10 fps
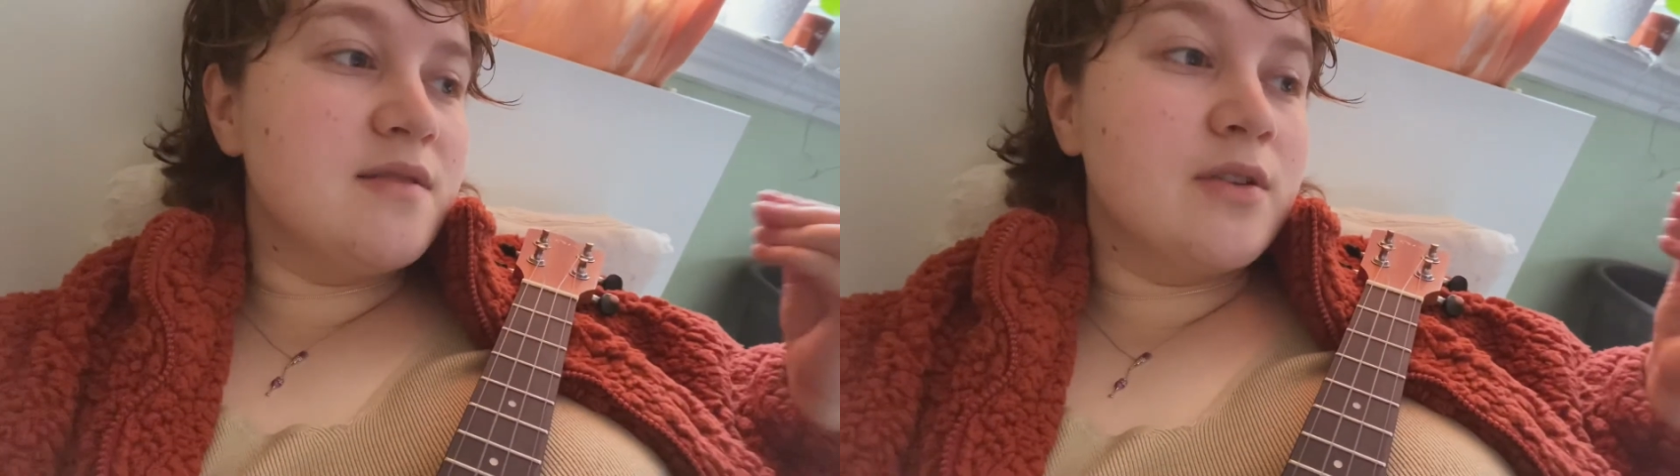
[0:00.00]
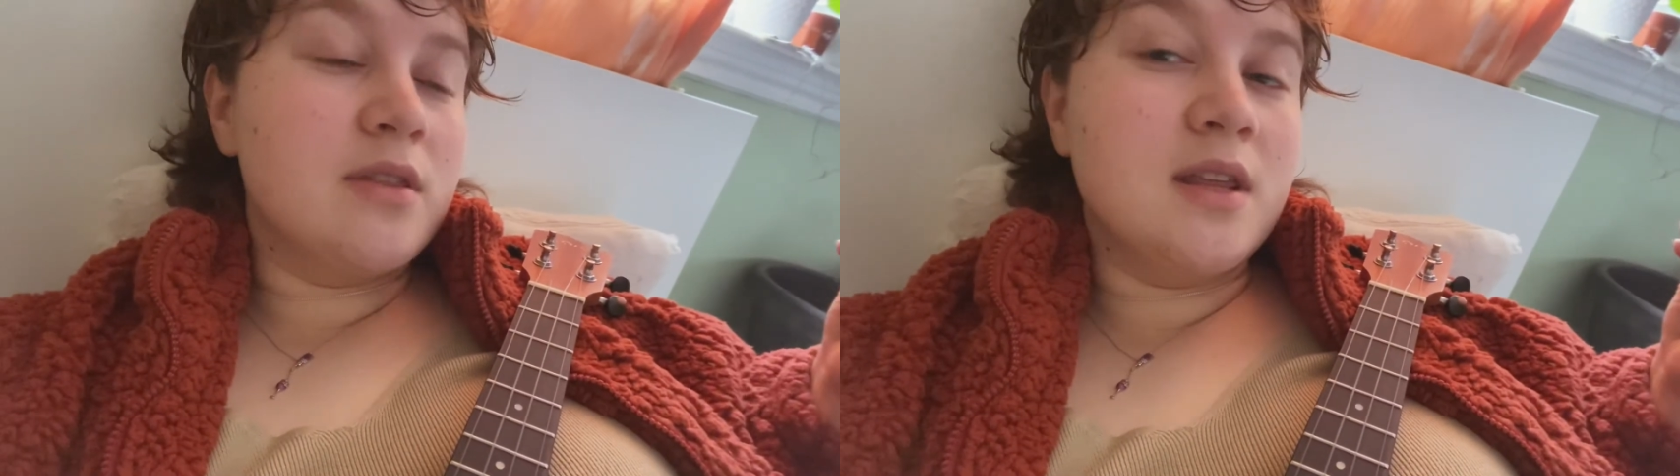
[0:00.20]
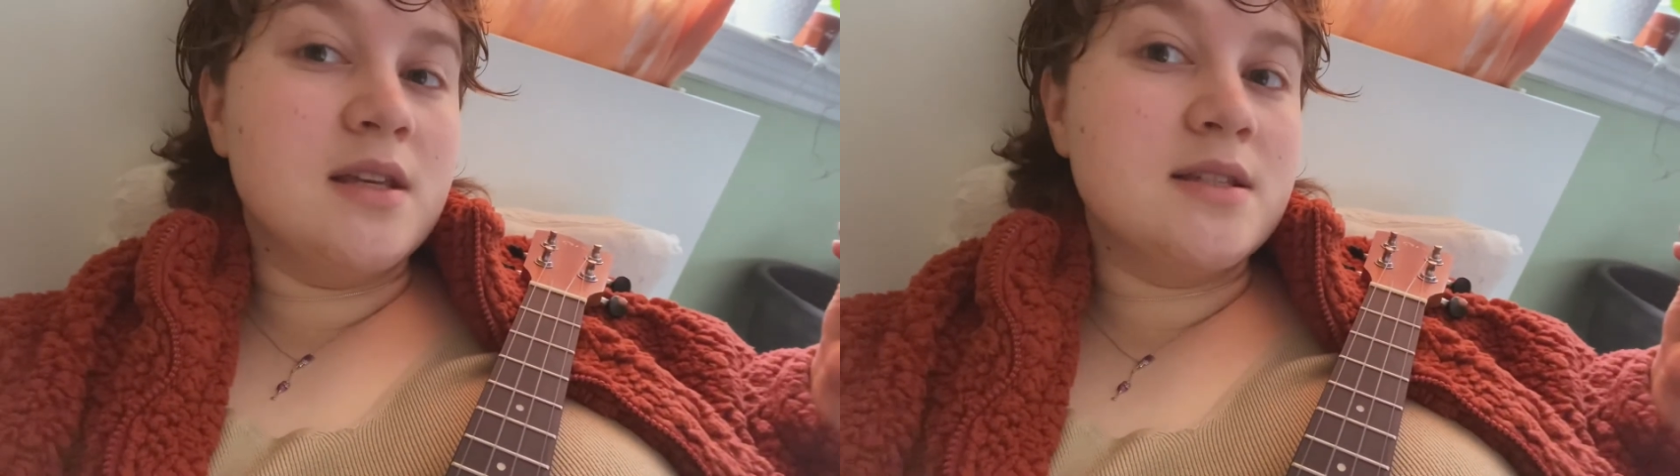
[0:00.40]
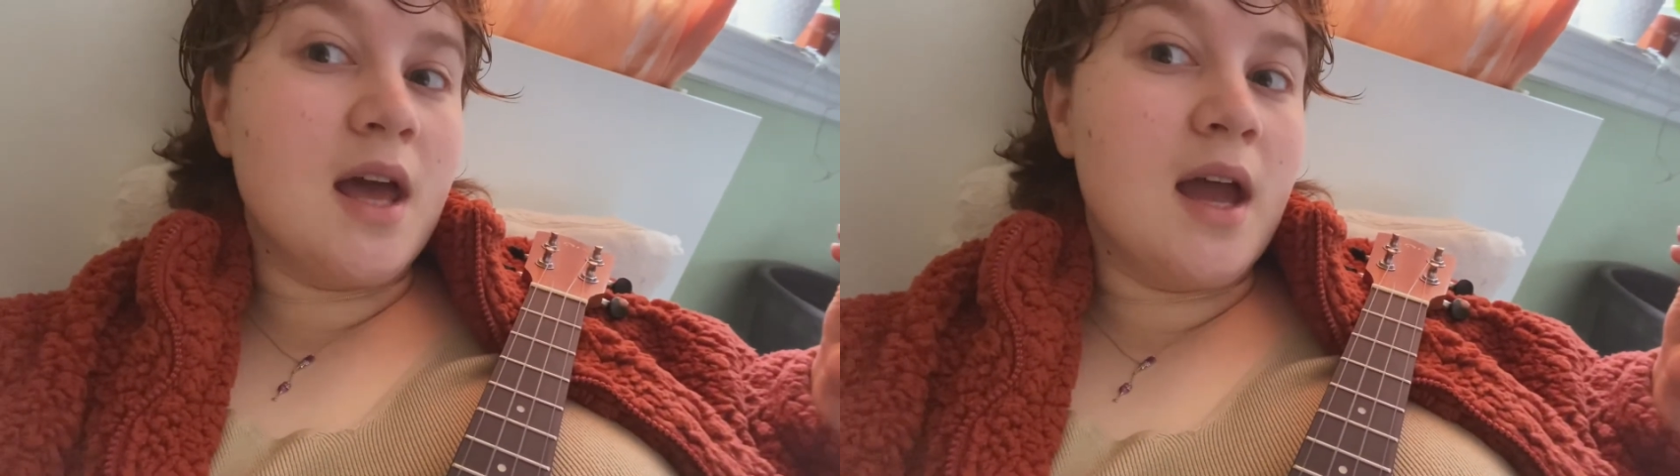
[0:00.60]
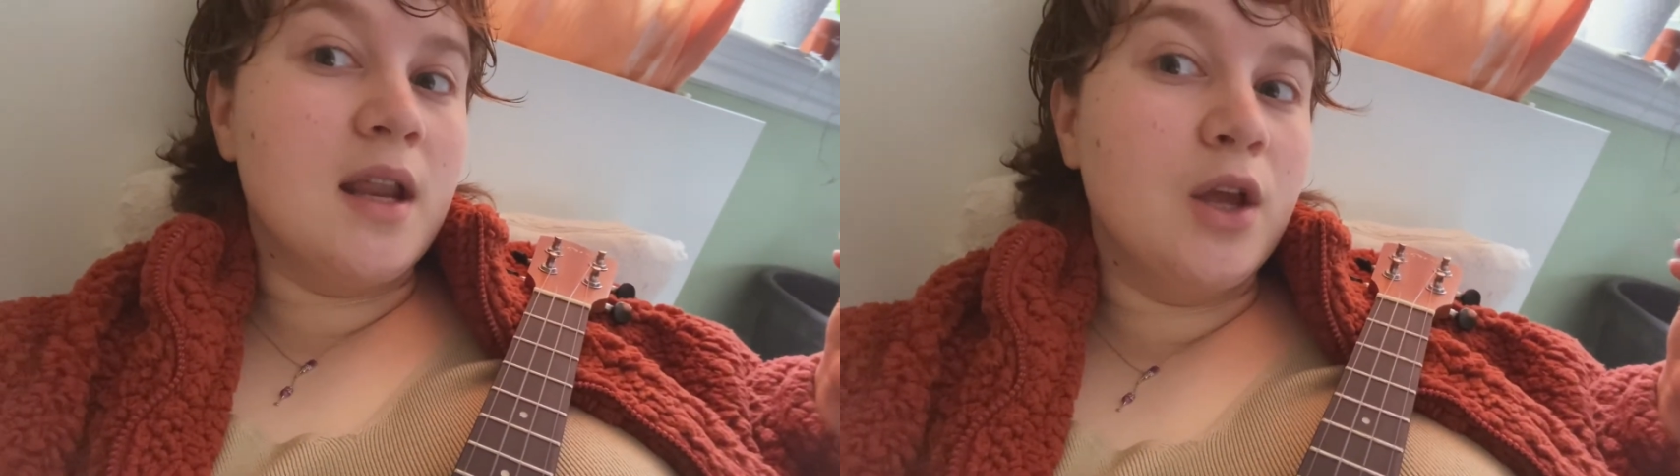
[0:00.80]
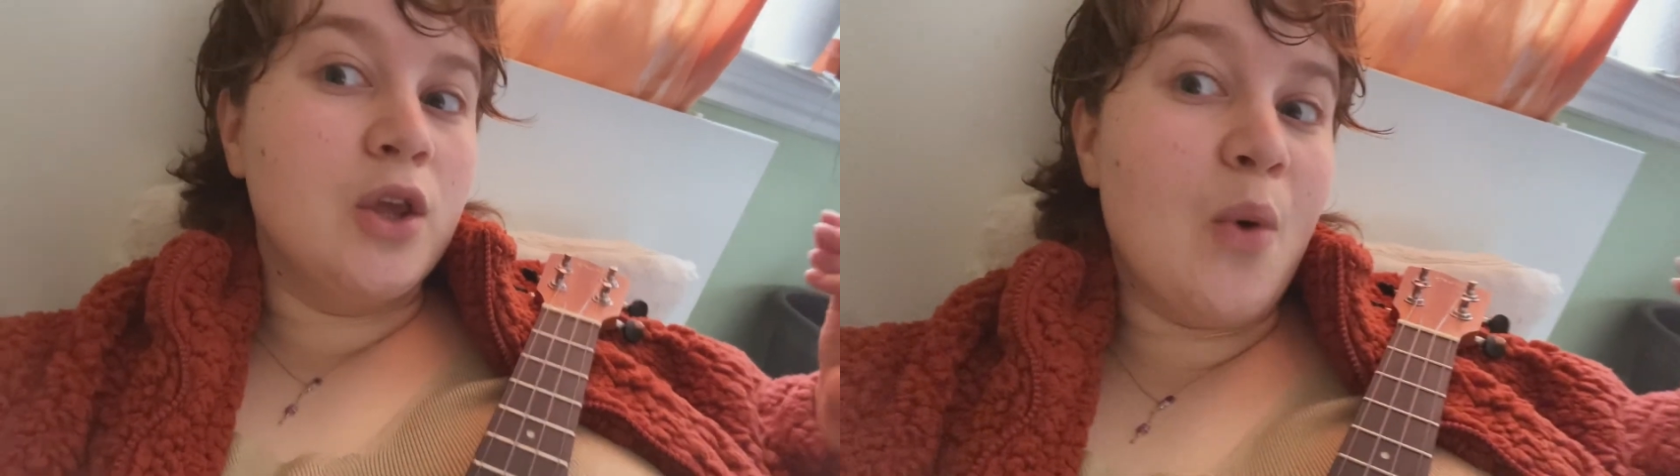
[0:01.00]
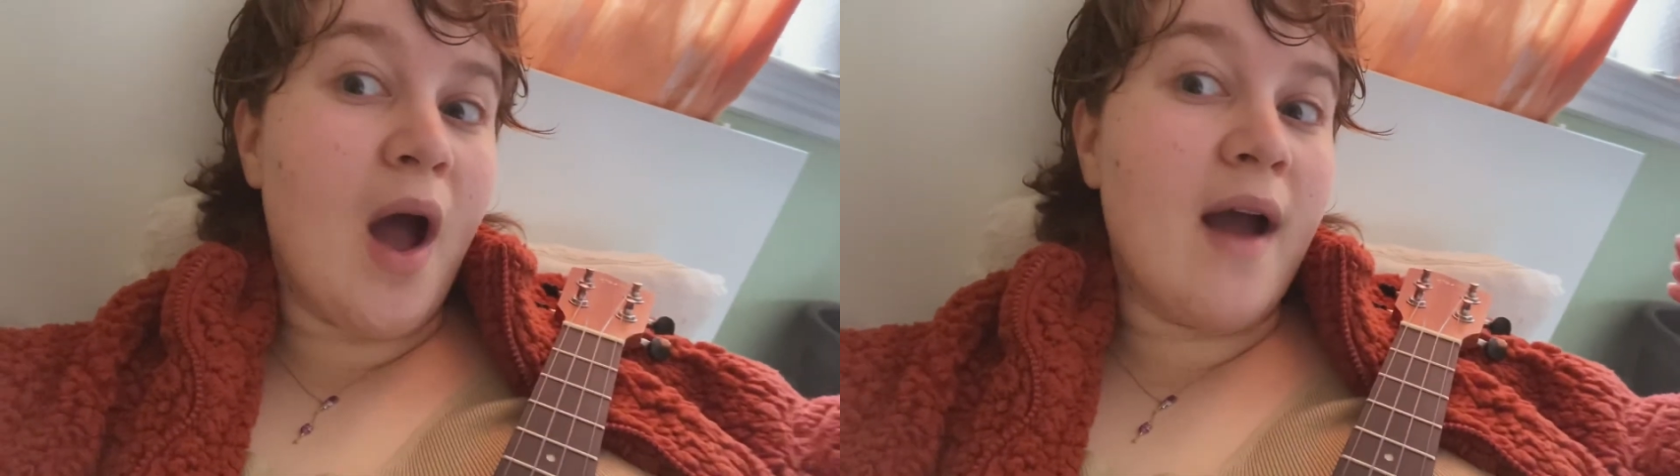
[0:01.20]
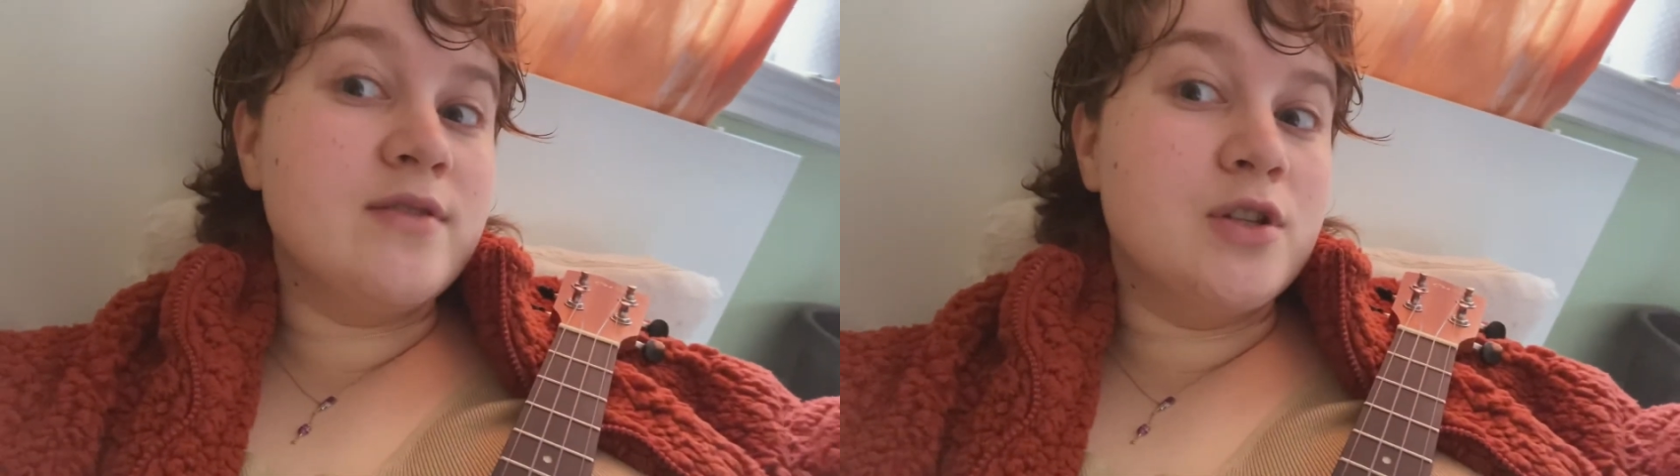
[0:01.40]
for things that you
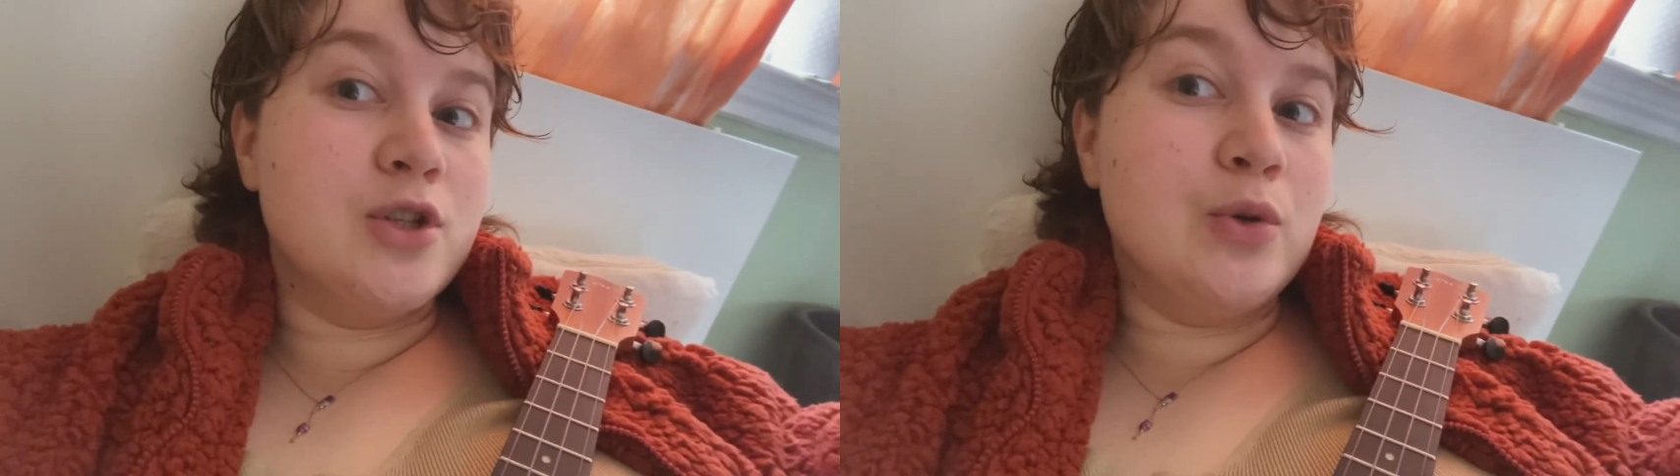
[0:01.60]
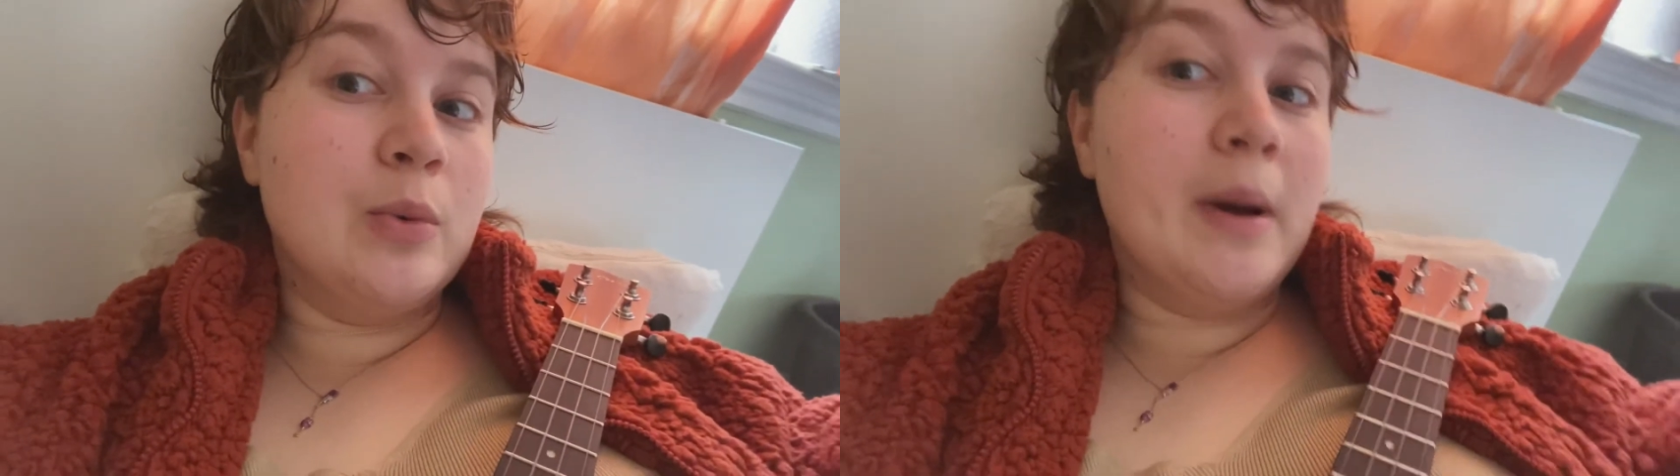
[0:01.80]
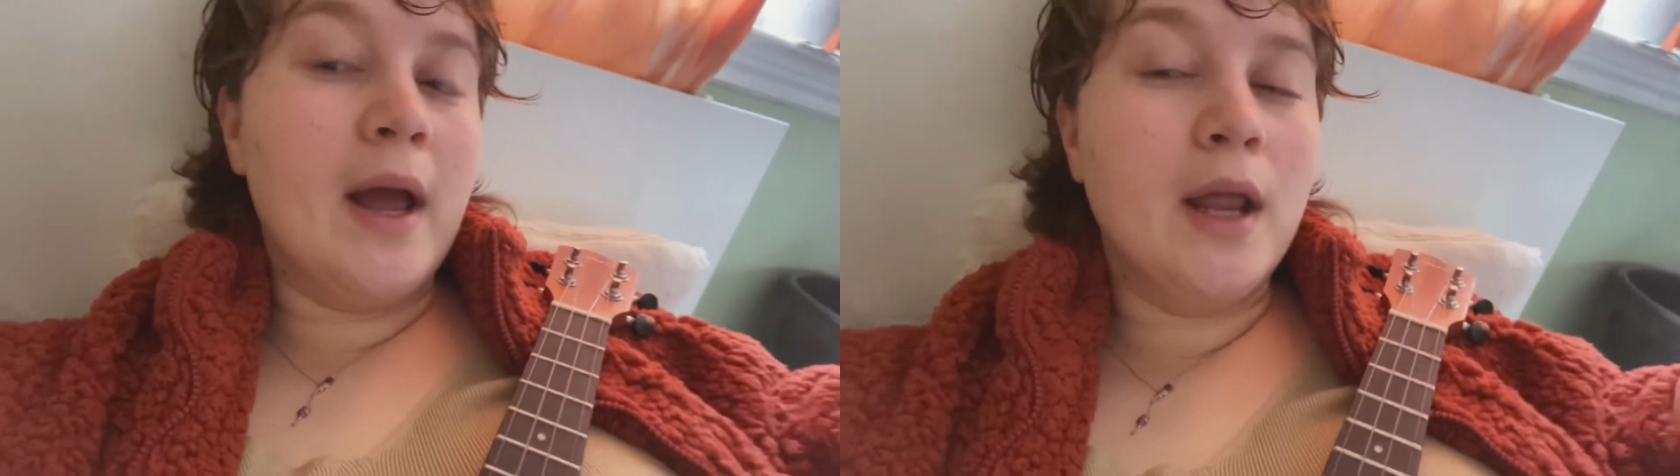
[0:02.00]
have to do, but